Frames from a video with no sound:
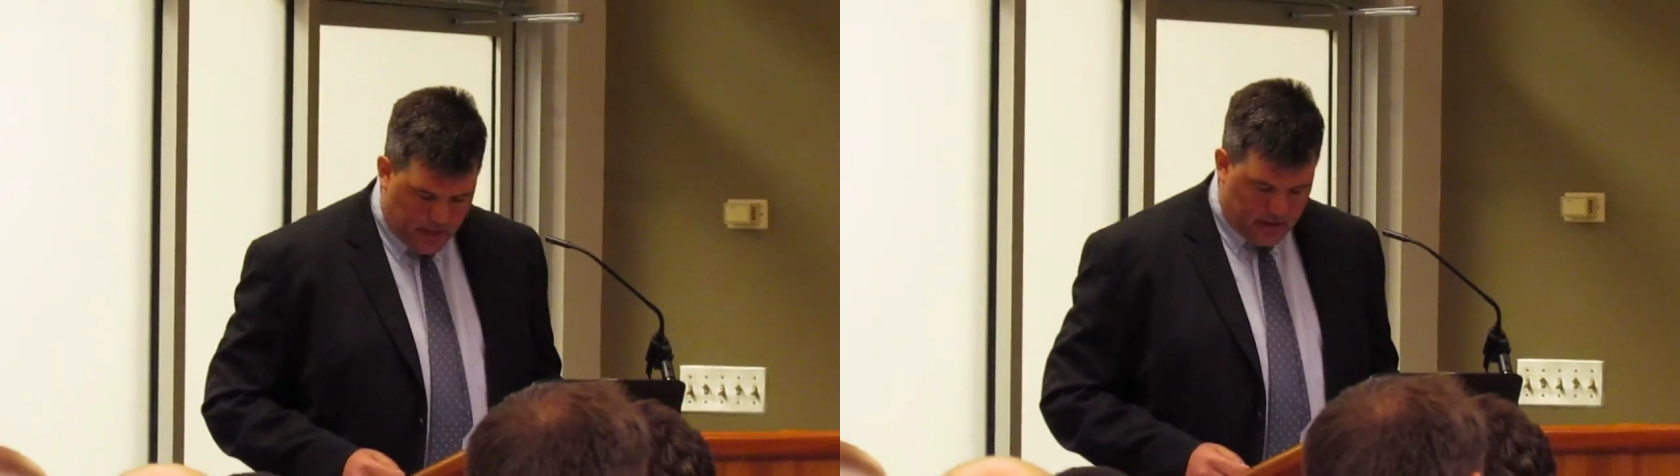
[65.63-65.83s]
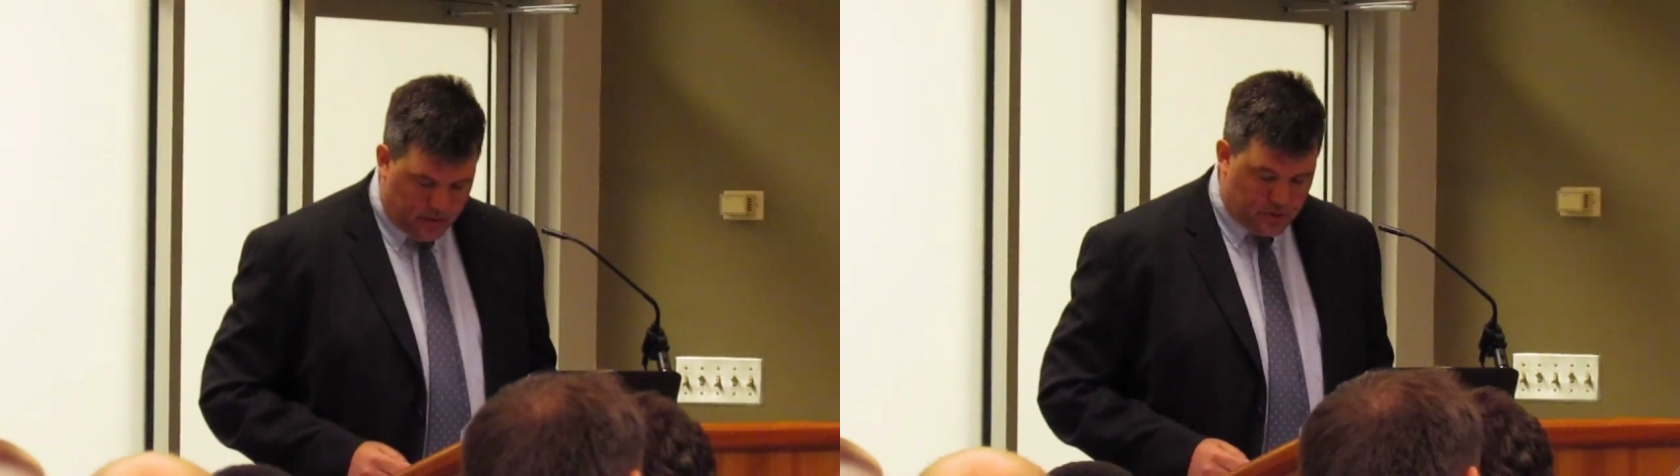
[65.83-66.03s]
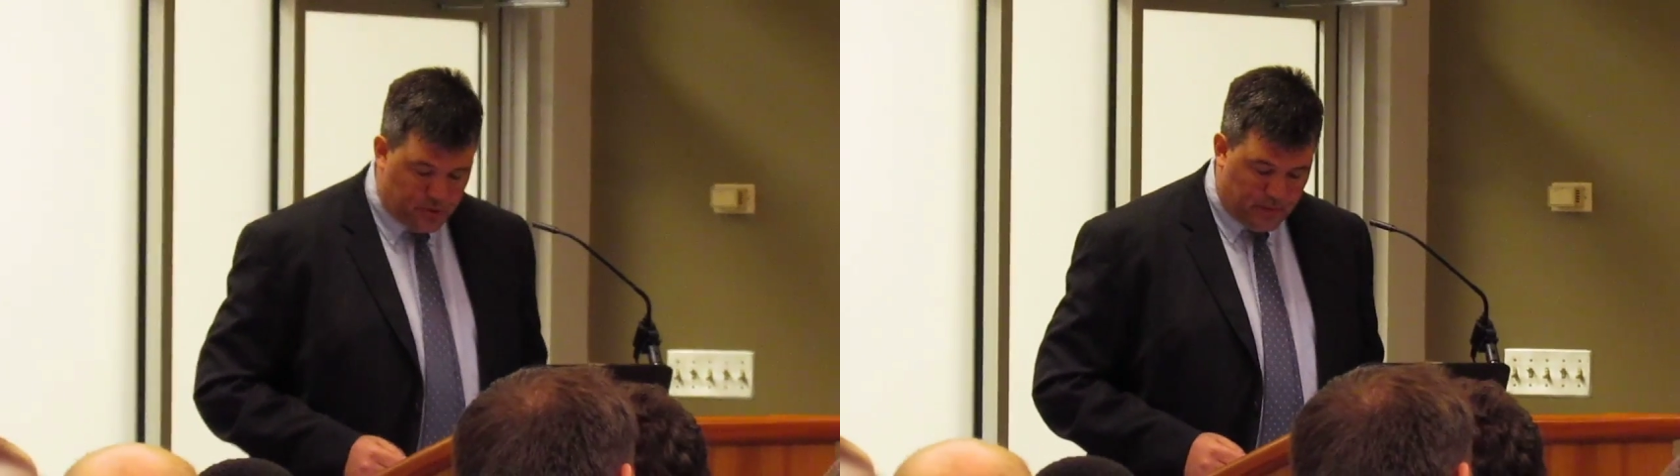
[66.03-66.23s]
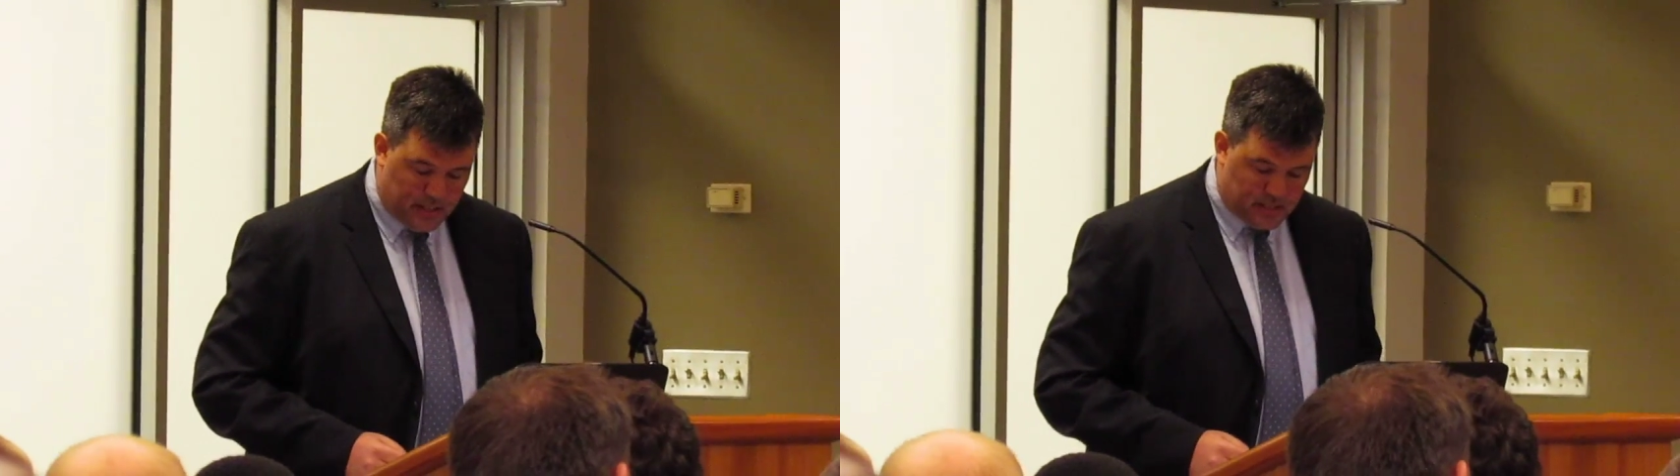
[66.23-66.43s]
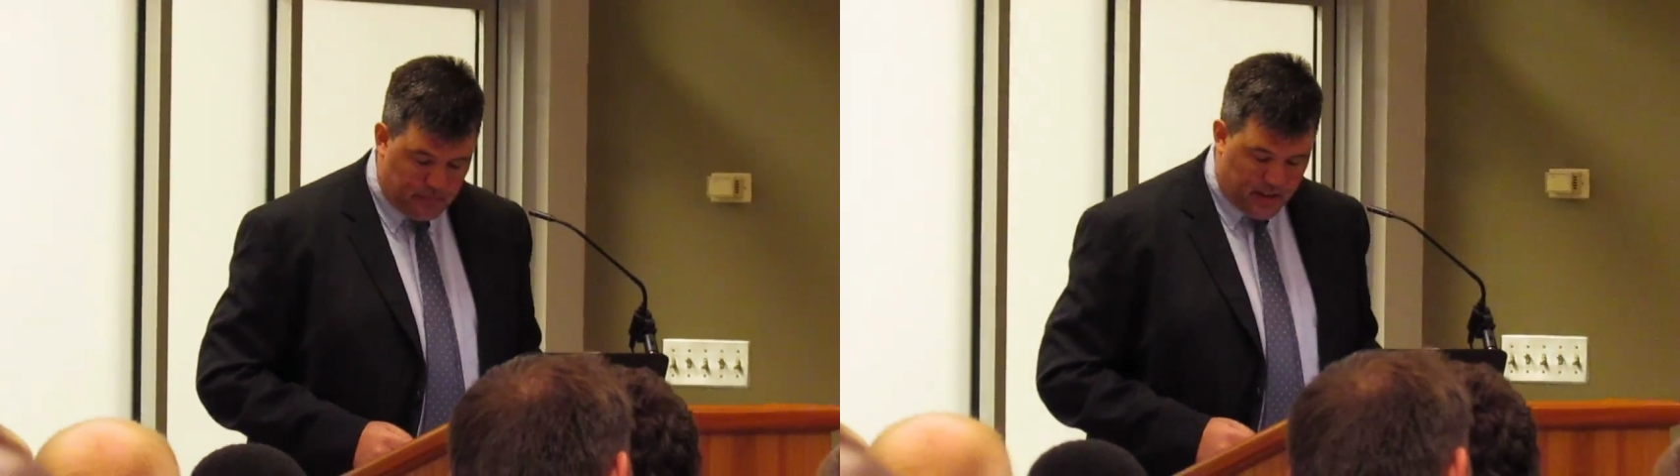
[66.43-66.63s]
I know the
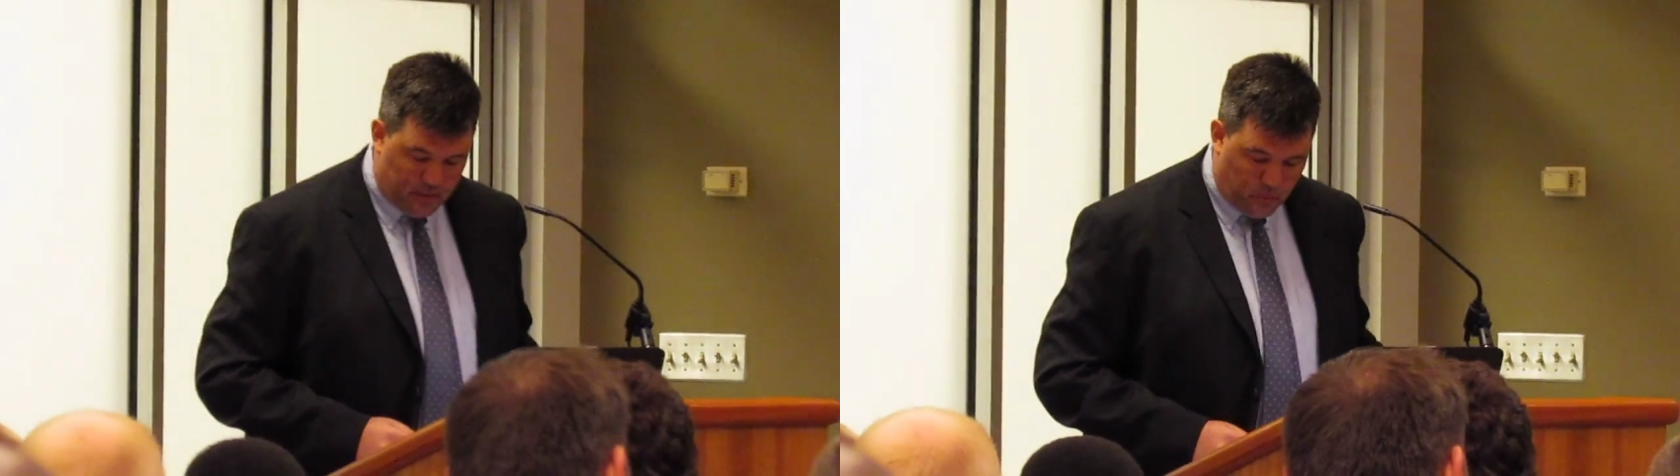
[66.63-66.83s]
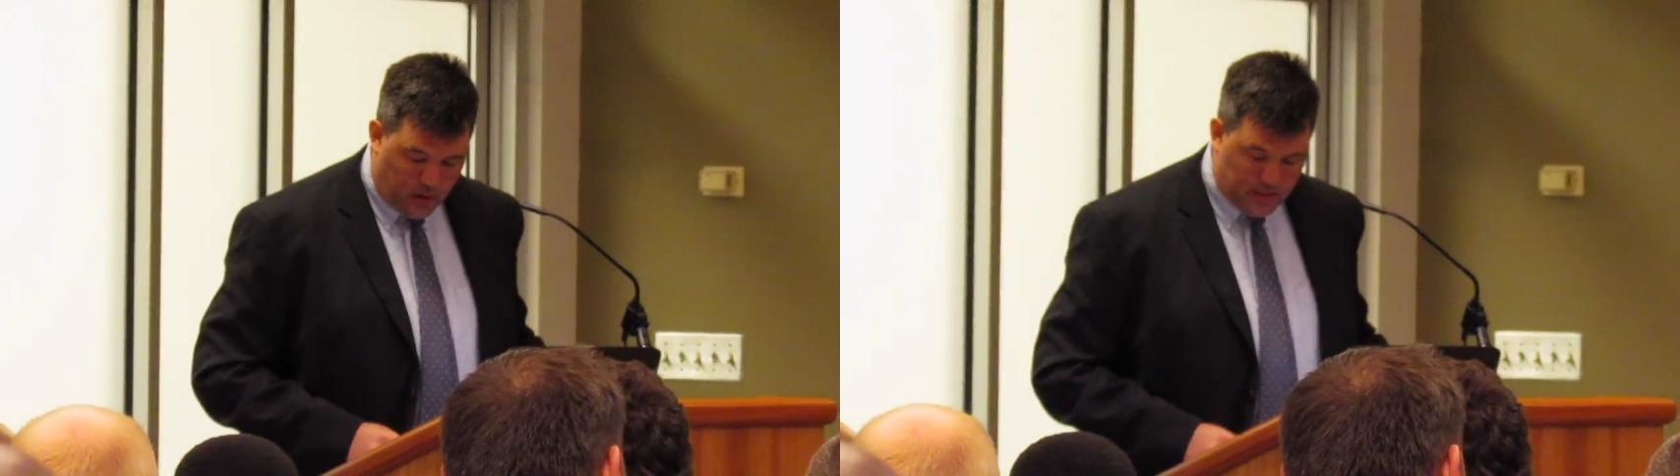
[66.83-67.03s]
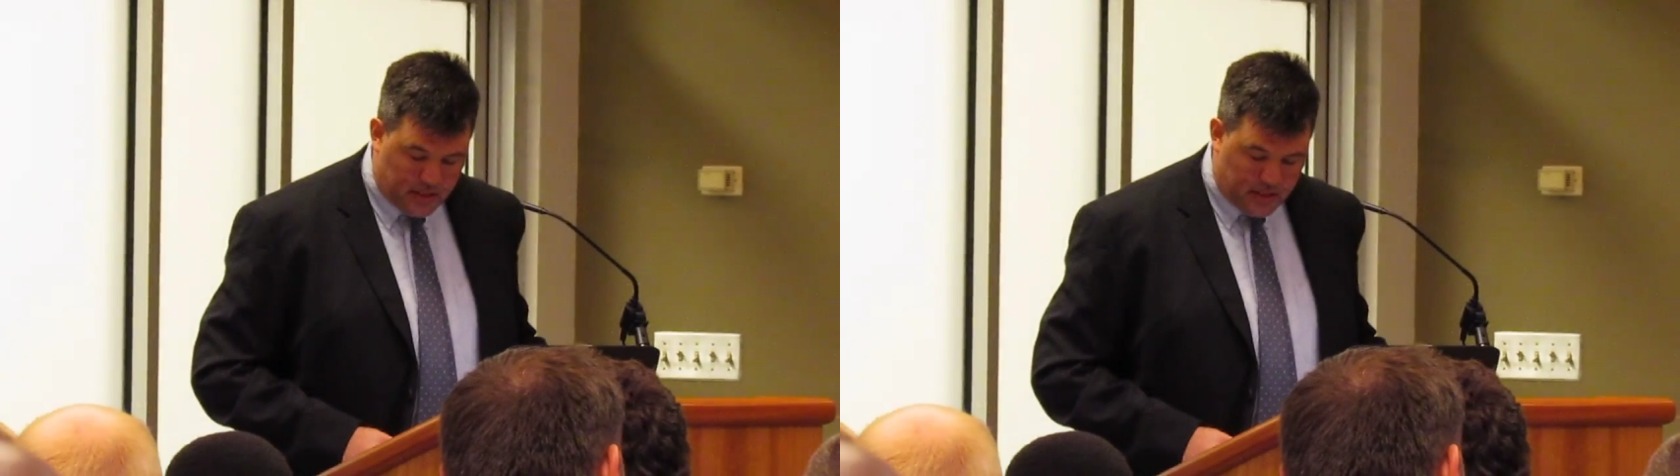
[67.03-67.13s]
tremendous amount of work